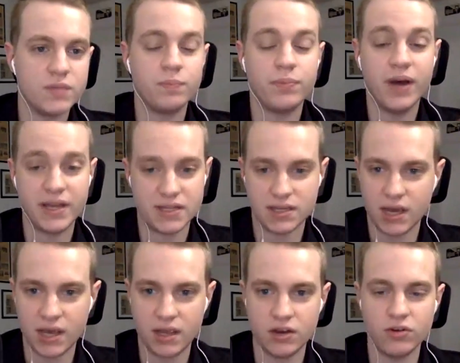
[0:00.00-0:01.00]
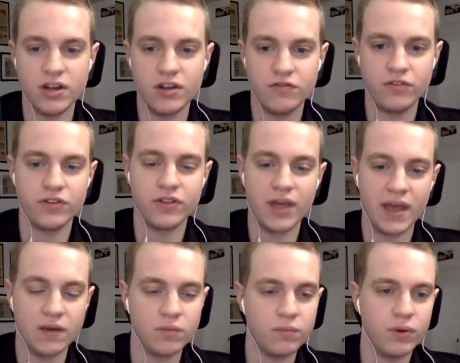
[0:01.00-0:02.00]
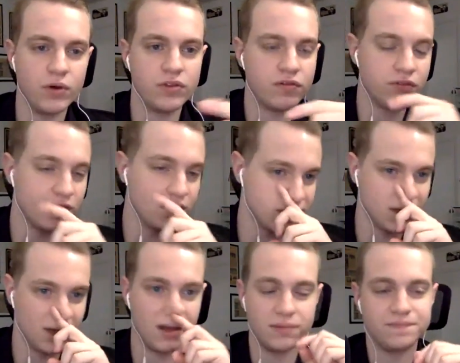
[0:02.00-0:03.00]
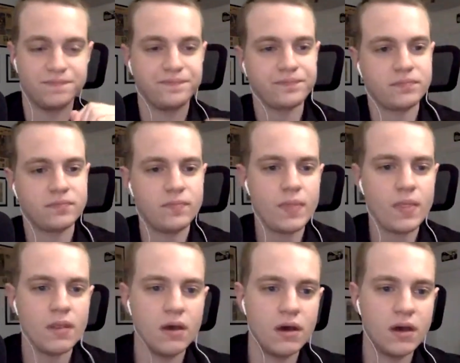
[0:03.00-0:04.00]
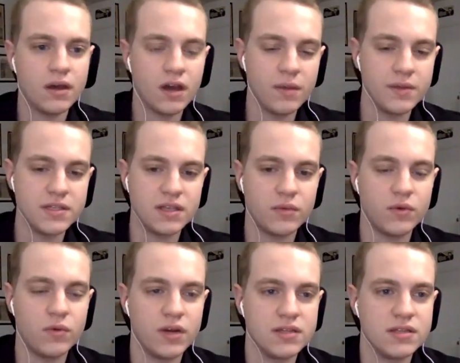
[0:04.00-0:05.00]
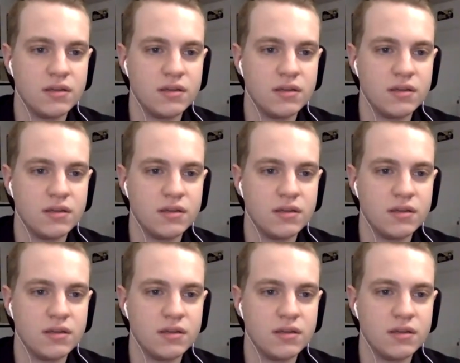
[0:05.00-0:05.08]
But I agree for that, both of those comments that we want to